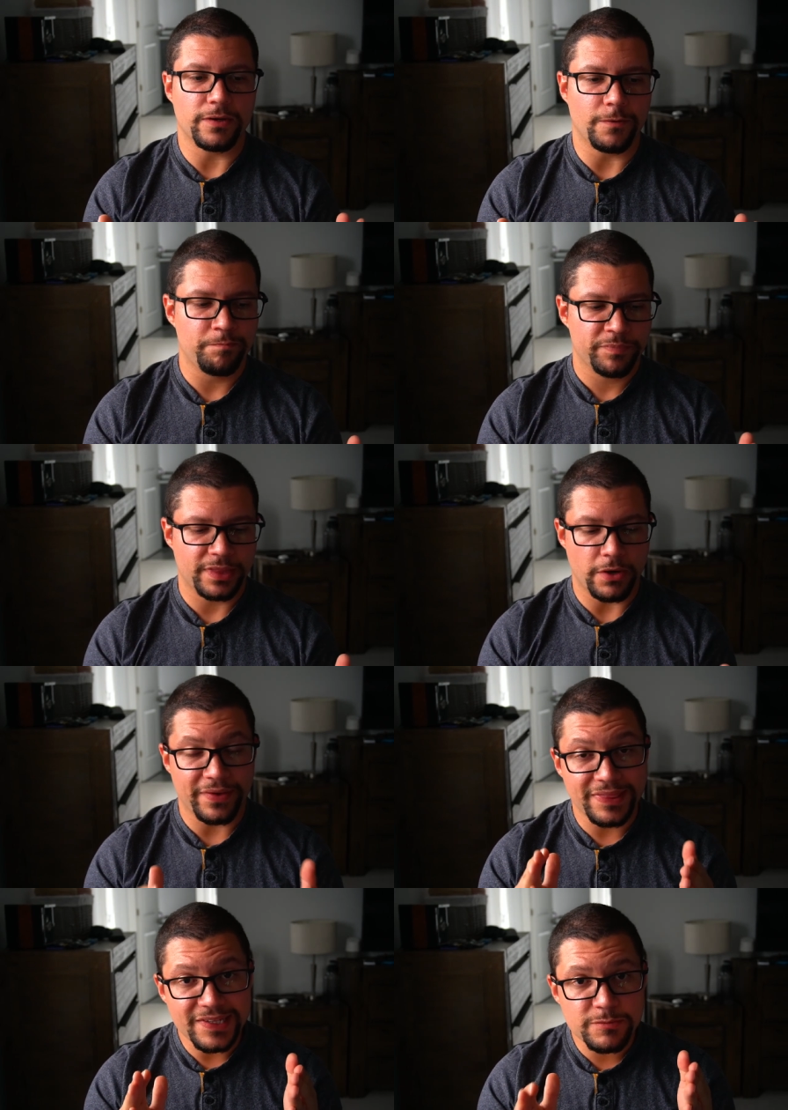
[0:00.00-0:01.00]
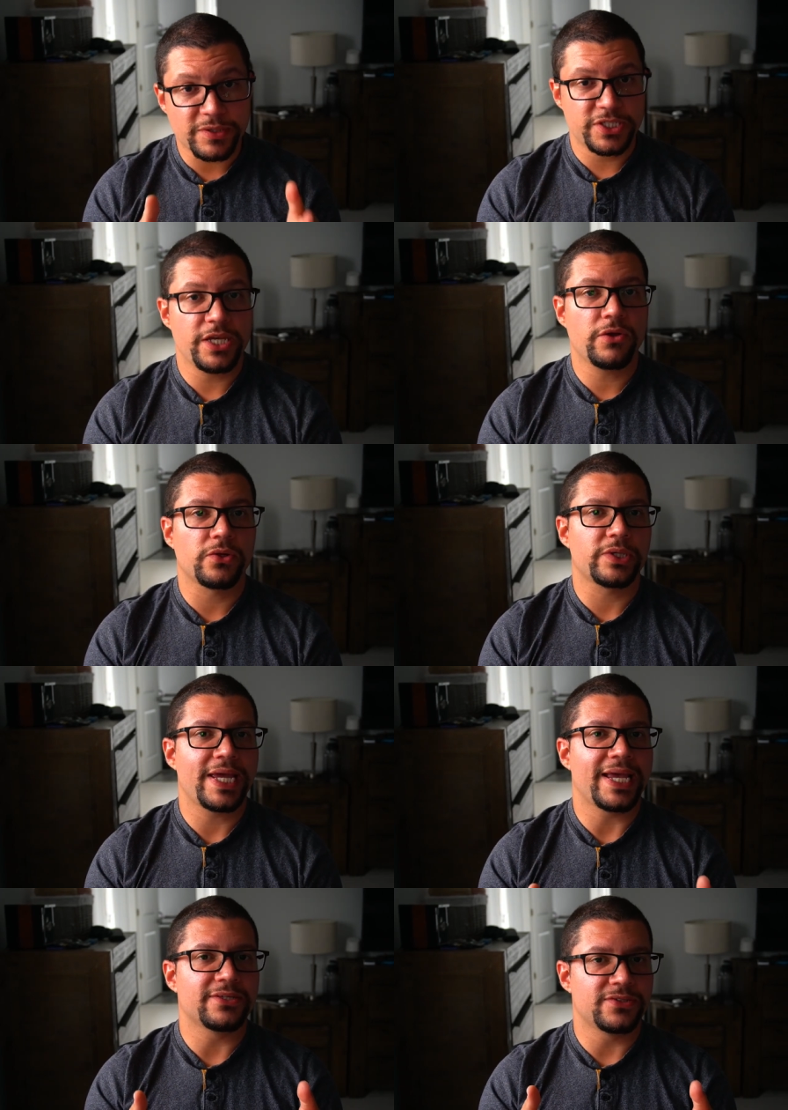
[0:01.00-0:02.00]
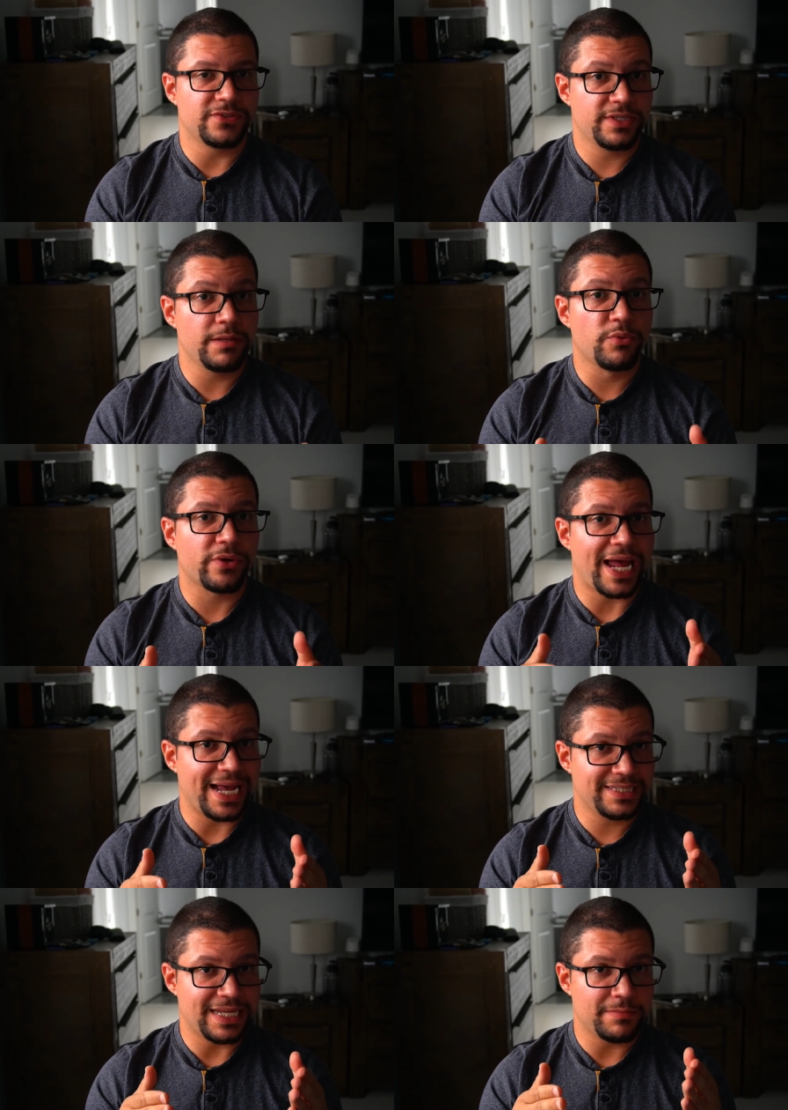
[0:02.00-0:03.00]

Now in this particular case, this keyboard accepts